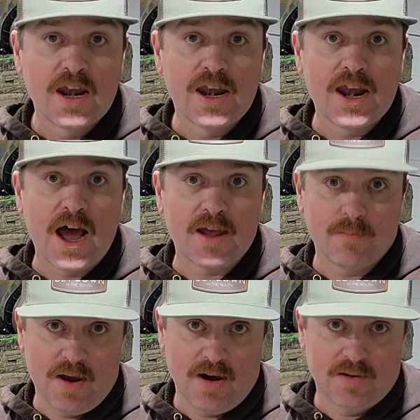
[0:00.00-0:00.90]

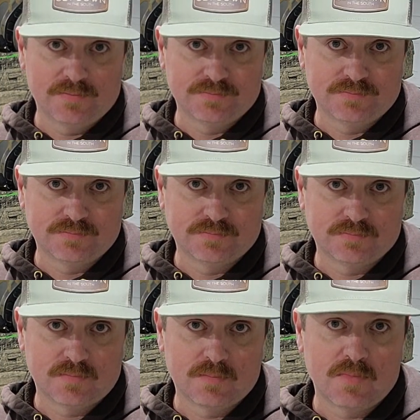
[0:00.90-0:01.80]
Nightmare.
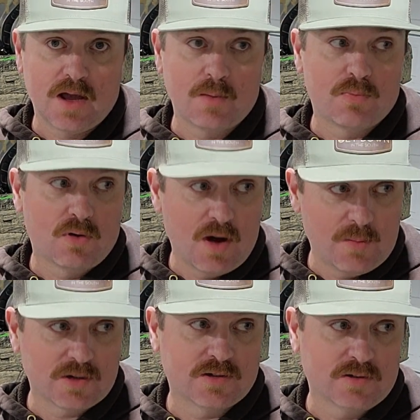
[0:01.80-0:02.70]
I
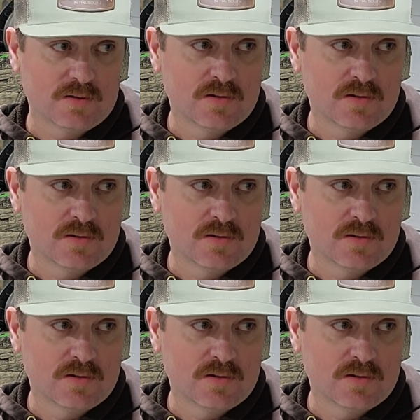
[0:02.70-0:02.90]
promise you.